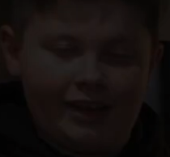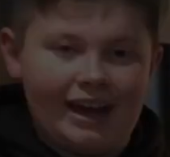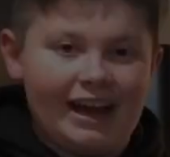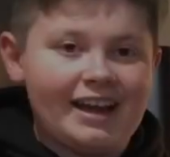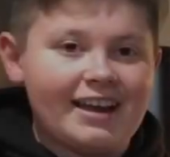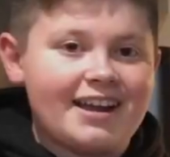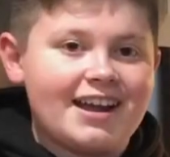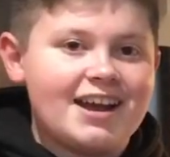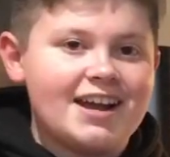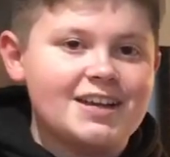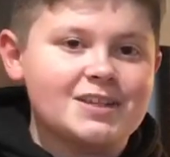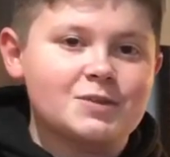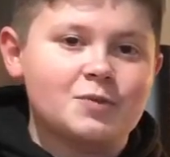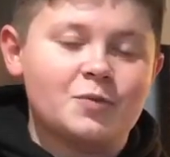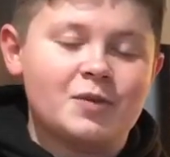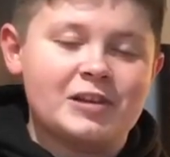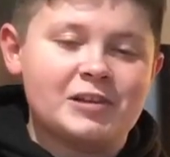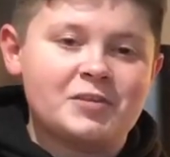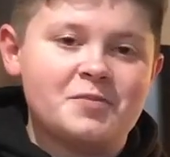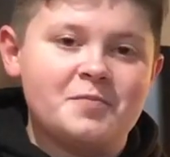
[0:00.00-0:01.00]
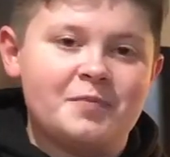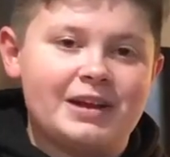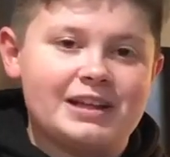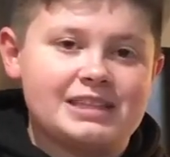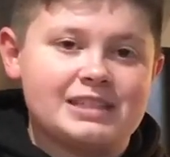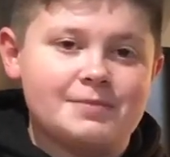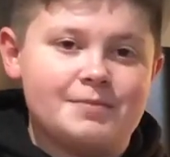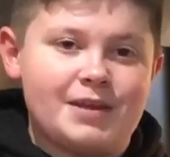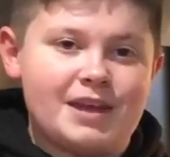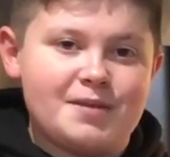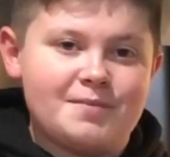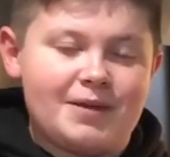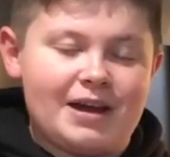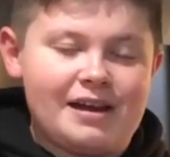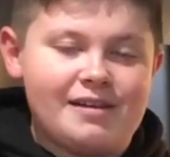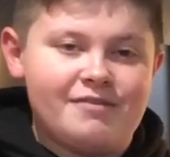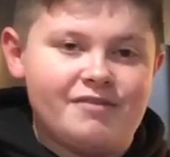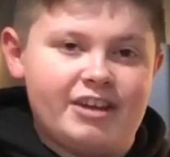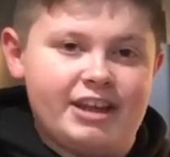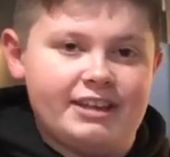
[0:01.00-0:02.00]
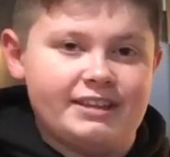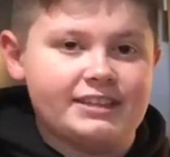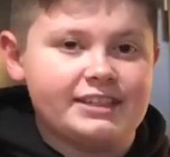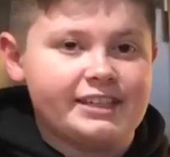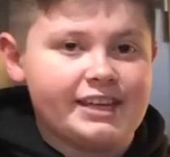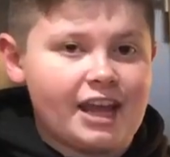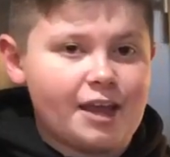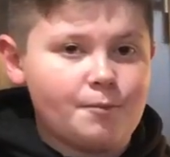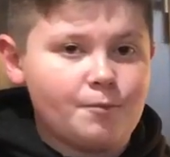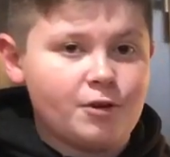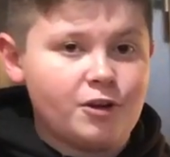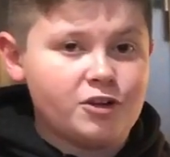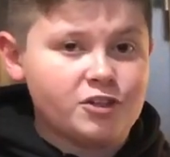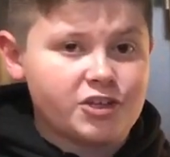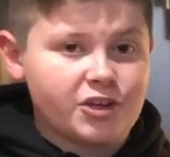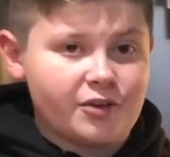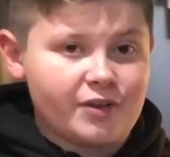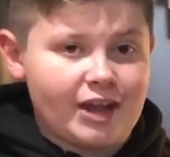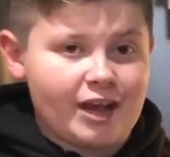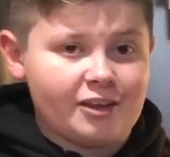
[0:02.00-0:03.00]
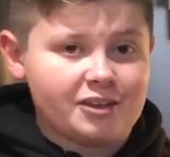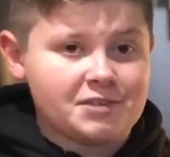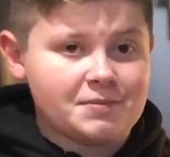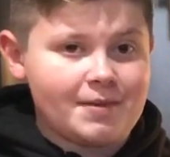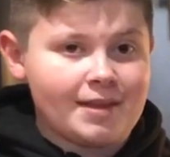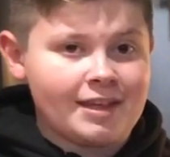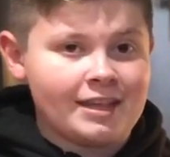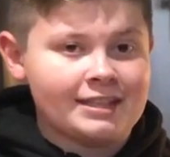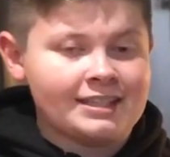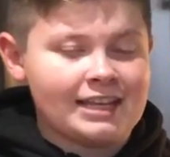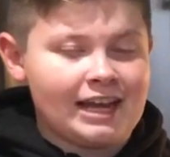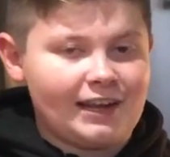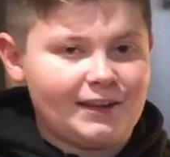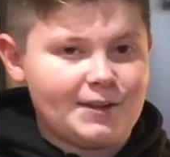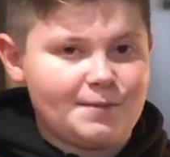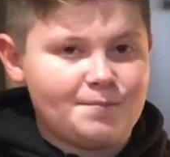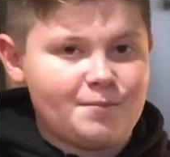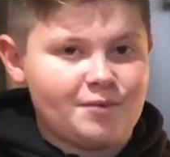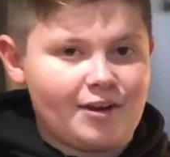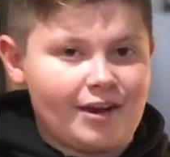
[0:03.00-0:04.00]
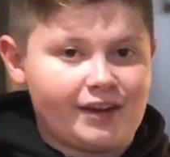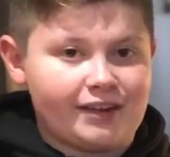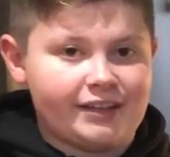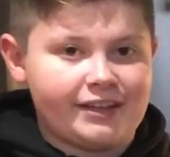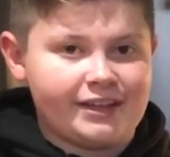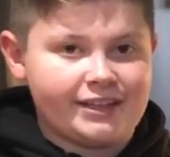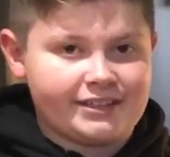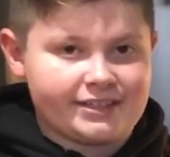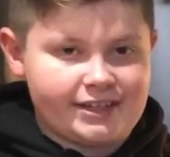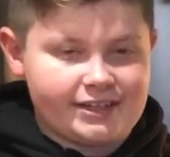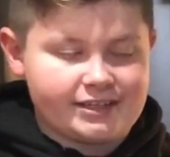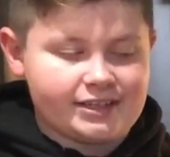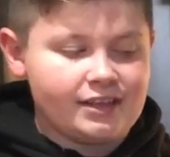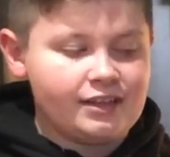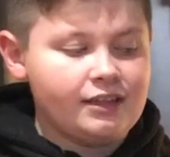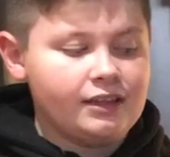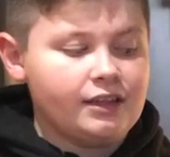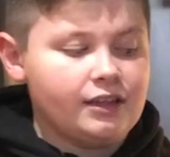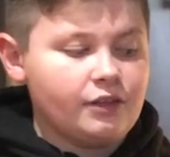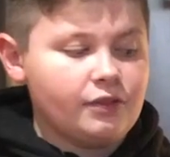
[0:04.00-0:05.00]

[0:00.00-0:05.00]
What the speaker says: Hi guys, welcome back to Baked by Finn. Today I'm going to show you how to make Italian meringue kisses.